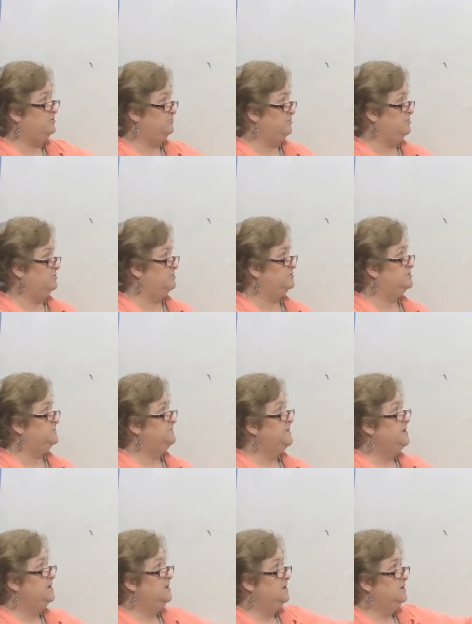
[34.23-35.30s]
rules.
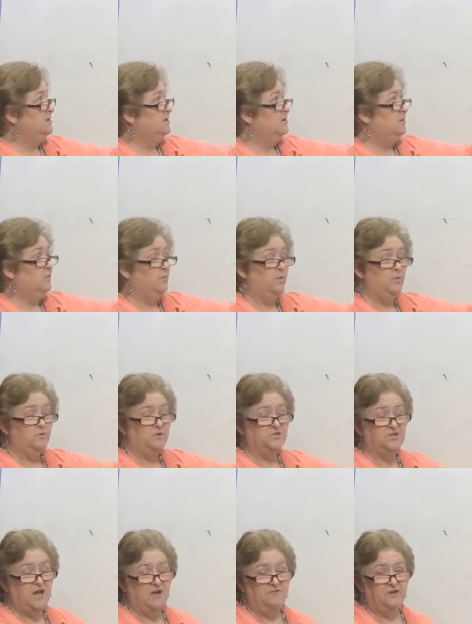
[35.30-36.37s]
When we're
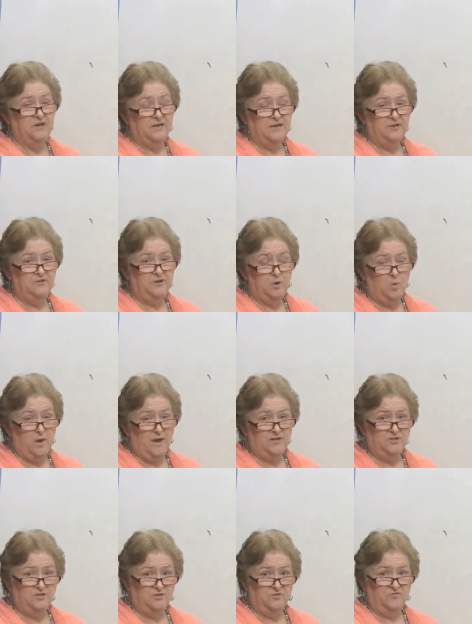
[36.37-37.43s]
solving a linear
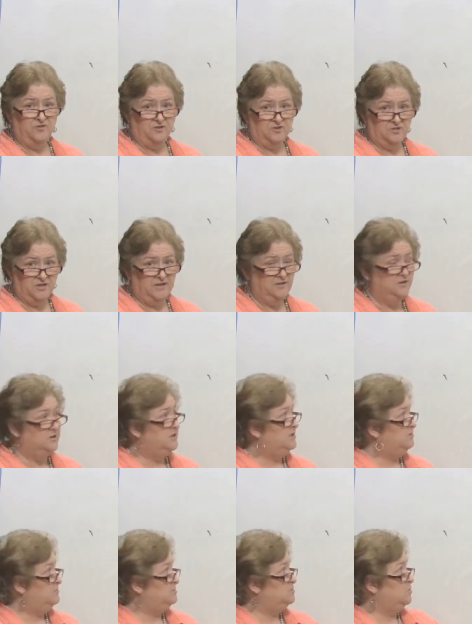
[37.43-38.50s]
equation, the first thing to
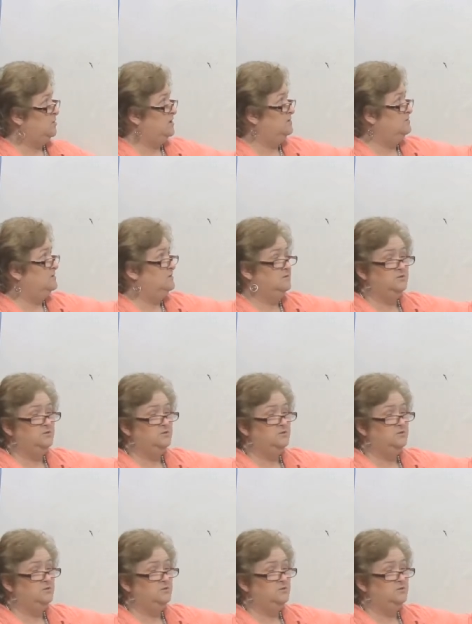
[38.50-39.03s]
do is what?